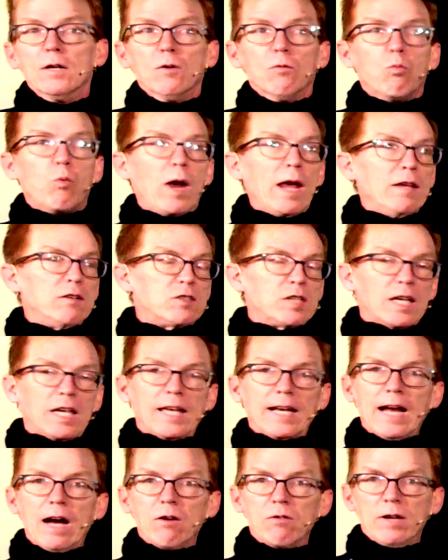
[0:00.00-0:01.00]
ways to
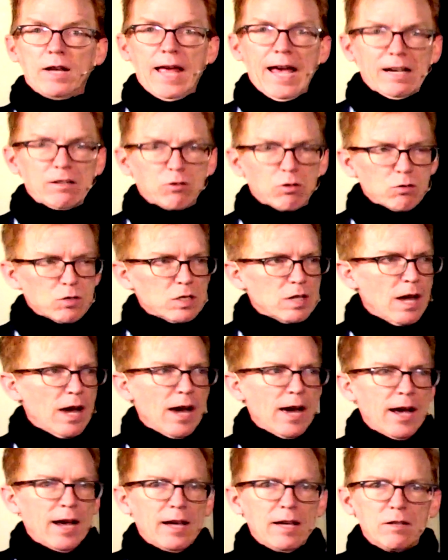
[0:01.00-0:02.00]
get out and
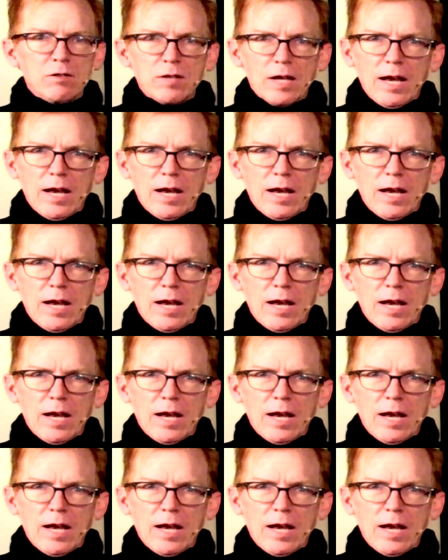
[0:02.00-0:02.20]
exercise